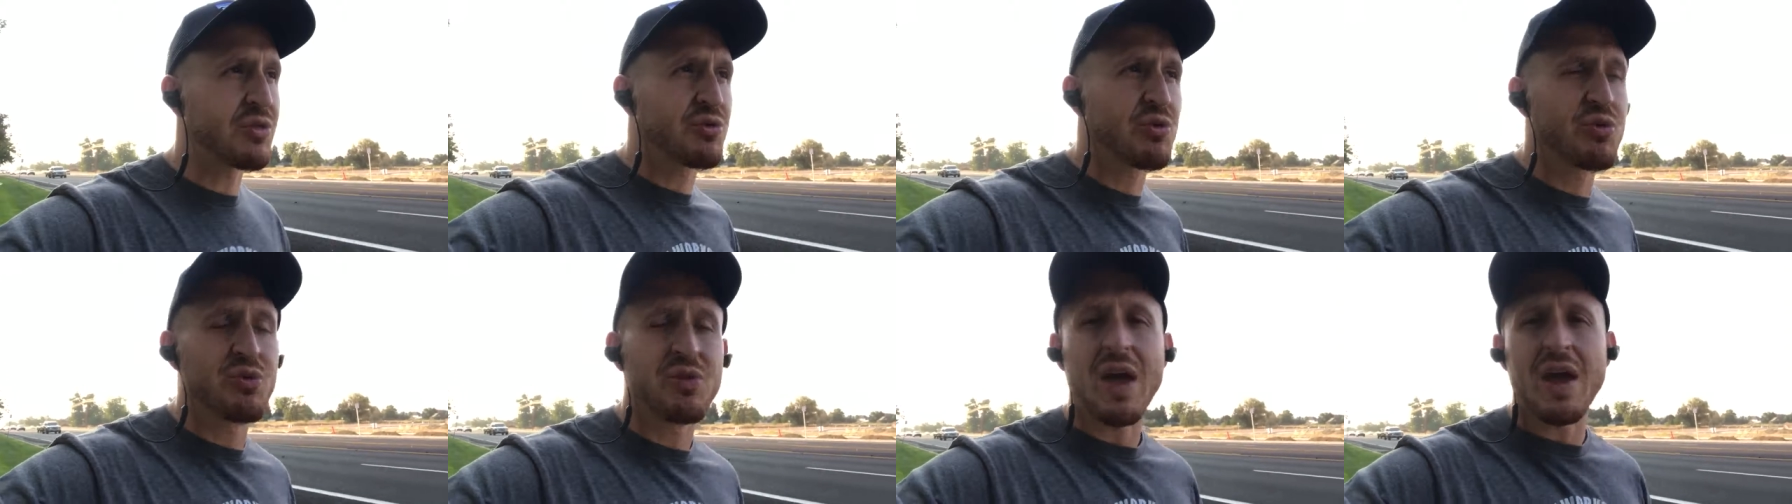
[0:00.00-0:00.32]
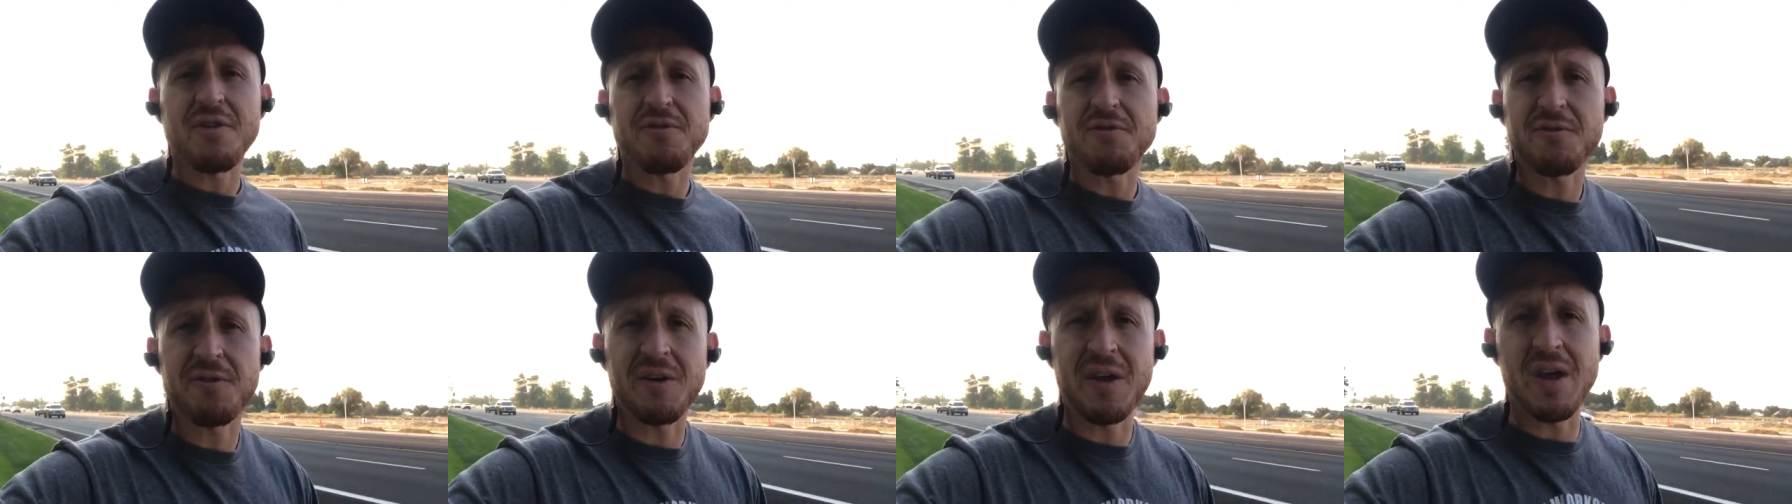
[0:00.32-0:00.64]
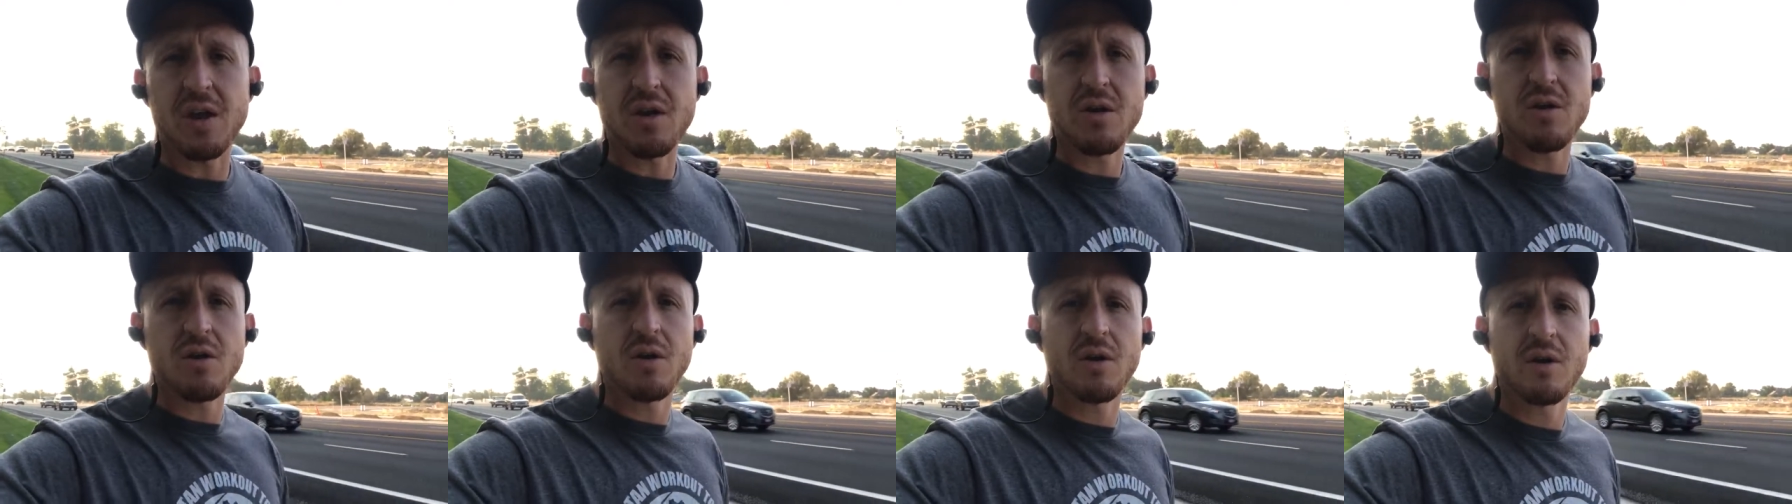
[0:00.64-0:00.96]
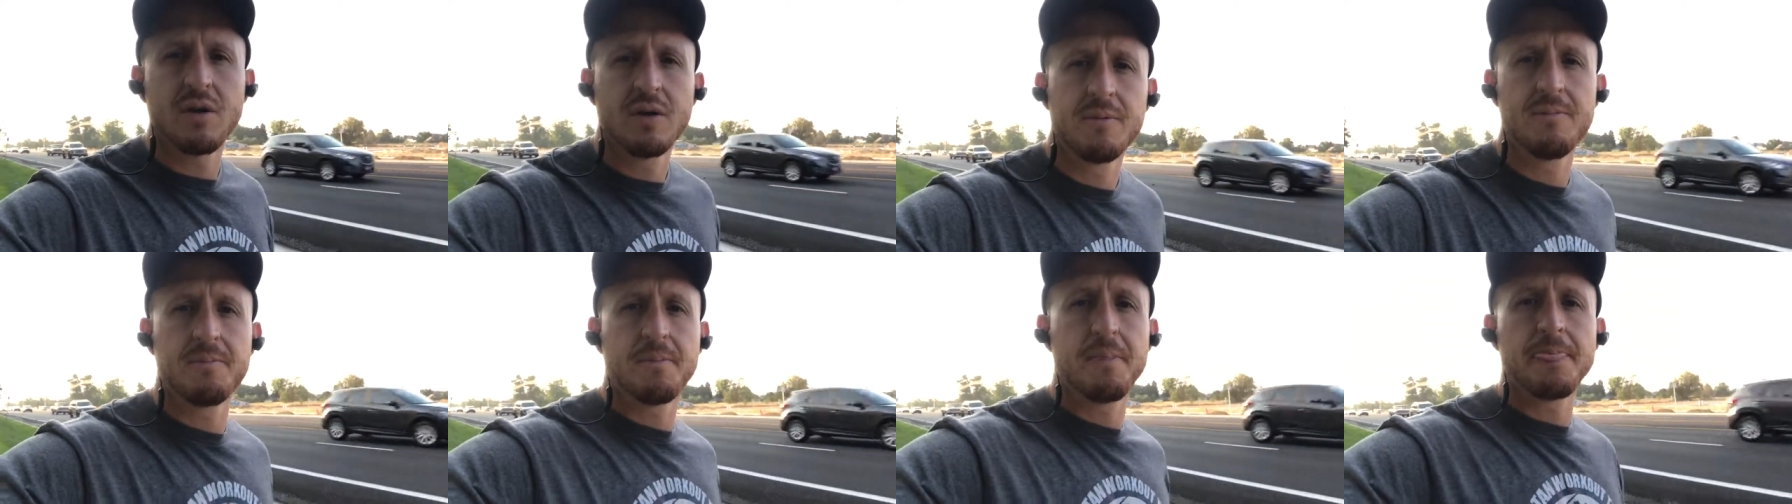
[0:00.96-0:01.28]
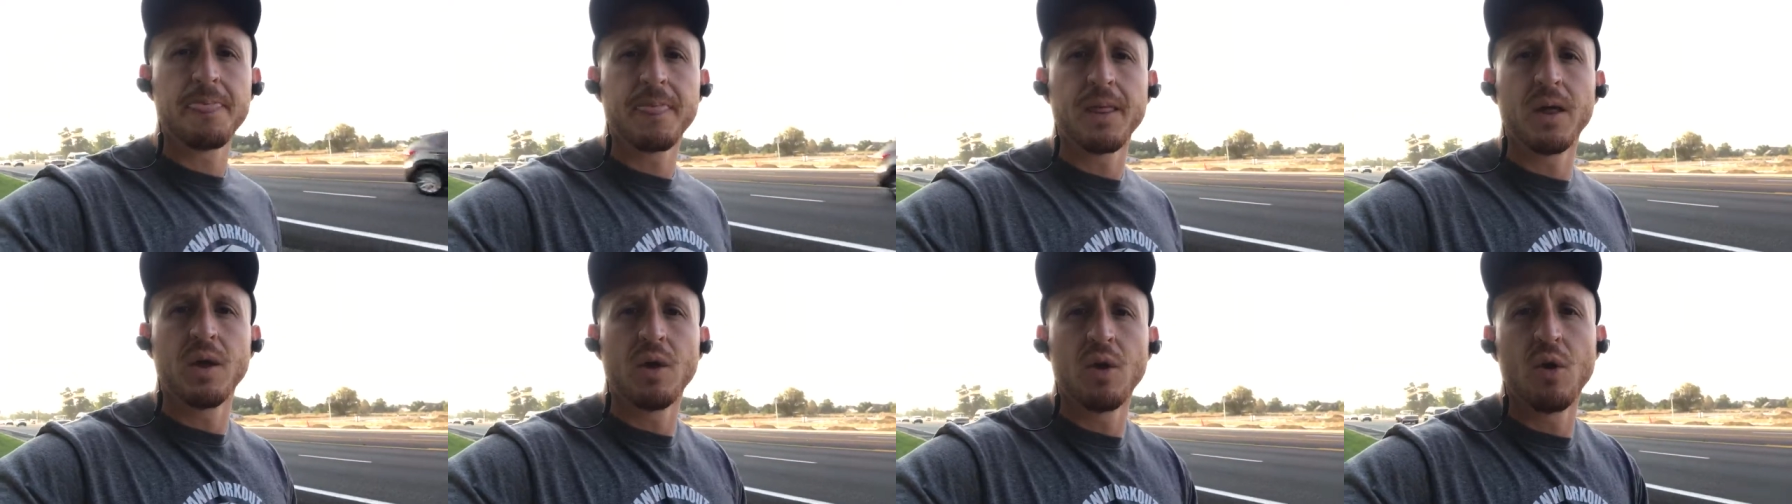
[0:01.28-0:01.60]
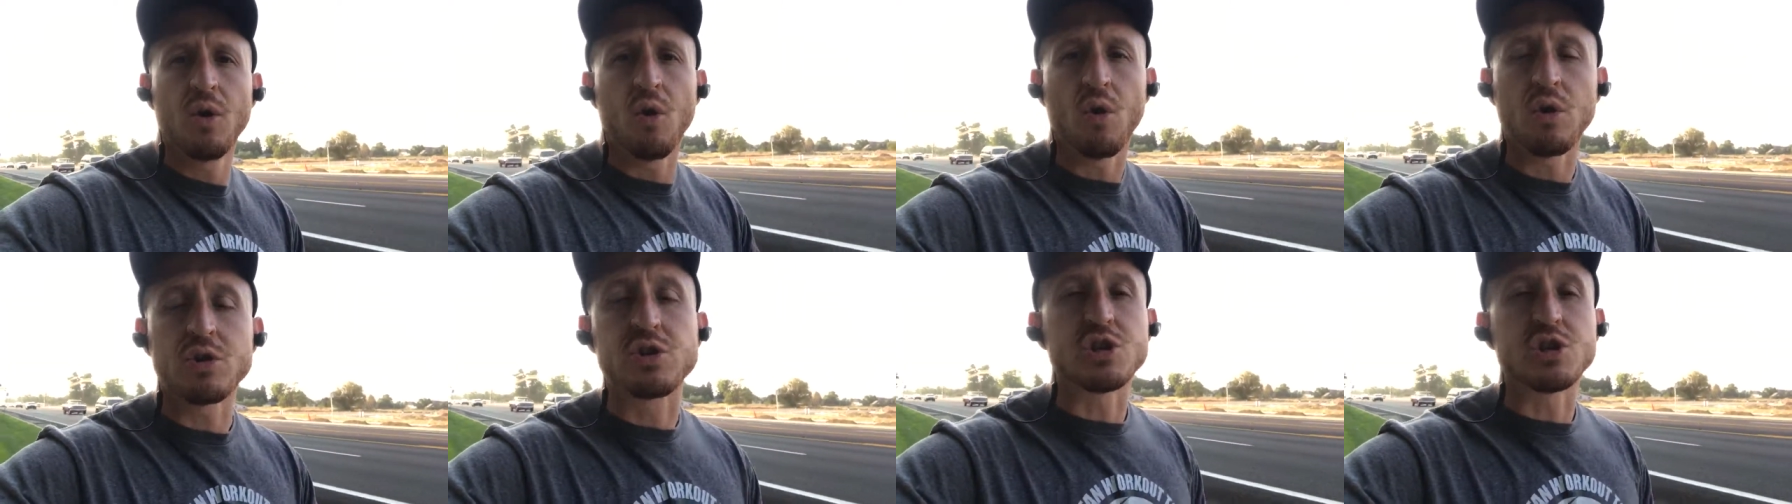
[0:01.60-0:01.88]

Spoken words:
through that fear or